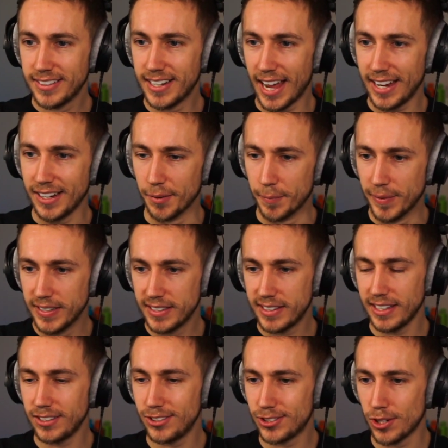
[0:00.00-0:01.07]
Damn.
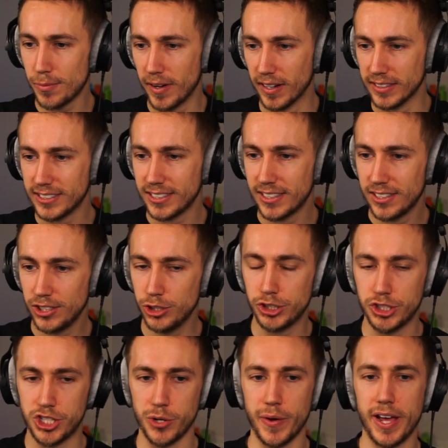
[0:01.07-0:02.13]
Thank you so much. You
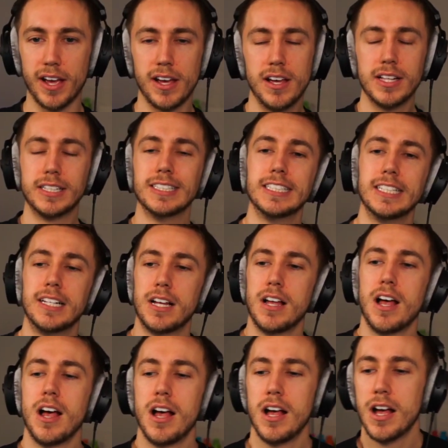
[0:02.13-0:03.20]
should do it.
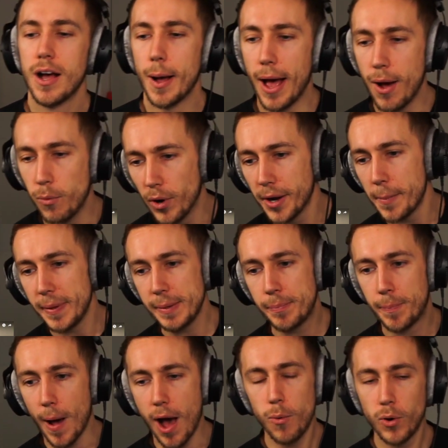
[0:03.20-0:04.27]
I want to
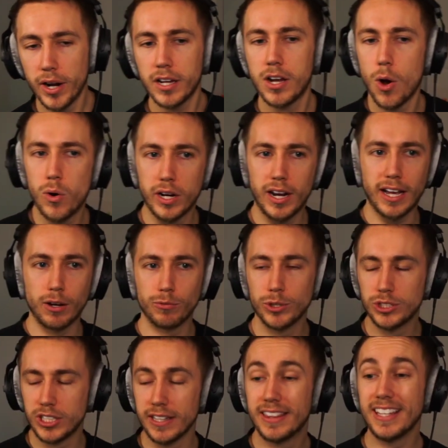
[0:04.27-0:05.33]
be, I want to go on like a
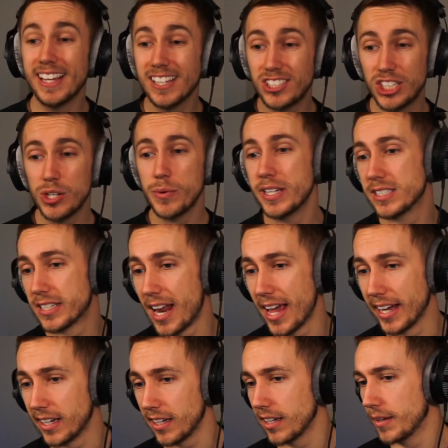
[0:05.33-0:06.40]
routine. The issue is
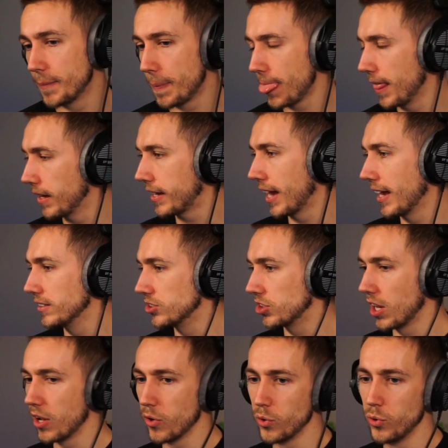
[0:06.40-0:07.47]
like, okay,
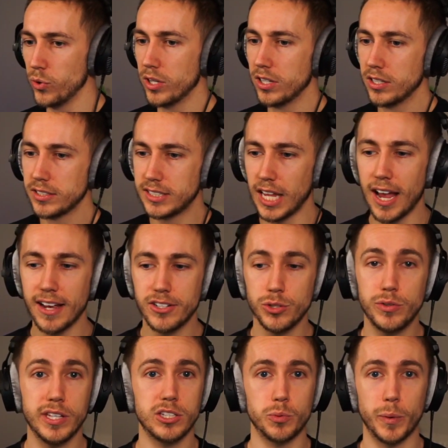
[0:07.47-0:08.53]
so say I
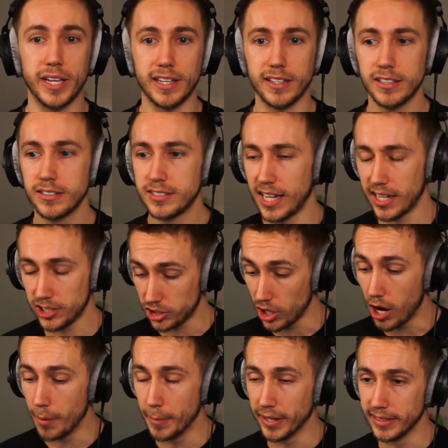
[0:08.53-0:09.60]
do this week. Say I
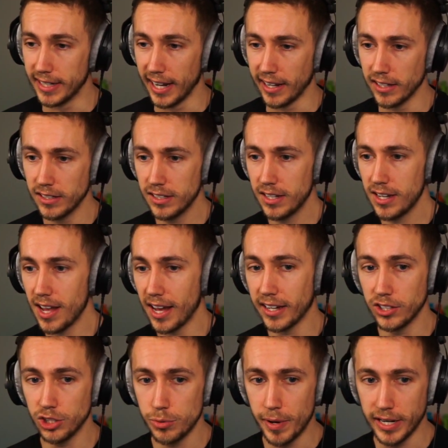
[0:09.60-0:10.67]
start Monday. I
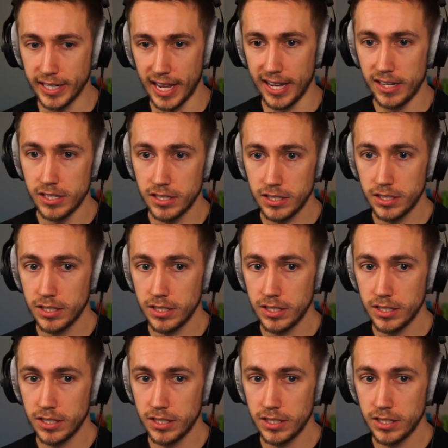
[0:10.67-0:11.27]
can do Monday.